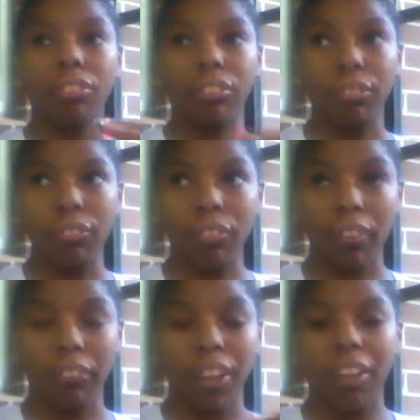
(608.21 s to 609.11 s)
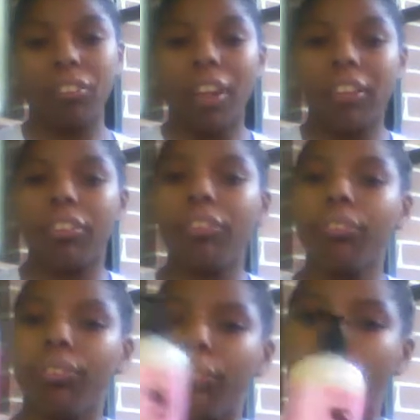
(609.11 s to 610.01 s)
use something, I try to
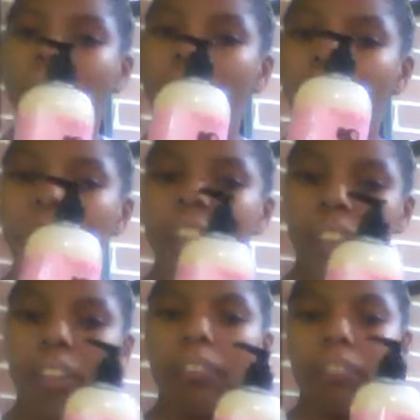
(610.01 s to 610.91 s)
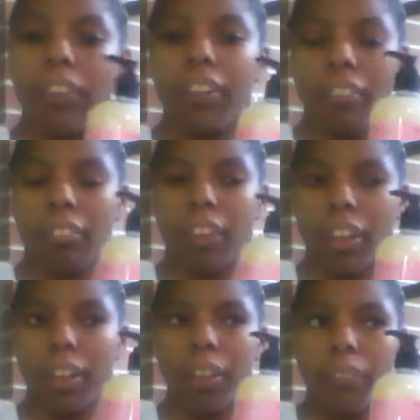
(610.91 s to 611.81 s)
keep with the
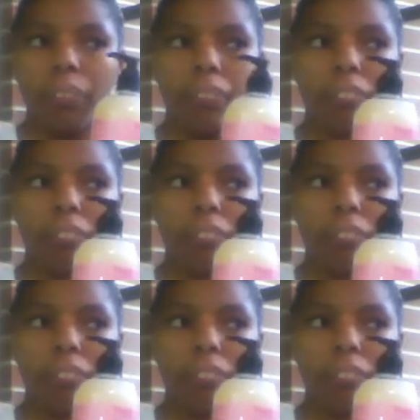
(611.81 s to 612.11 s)
same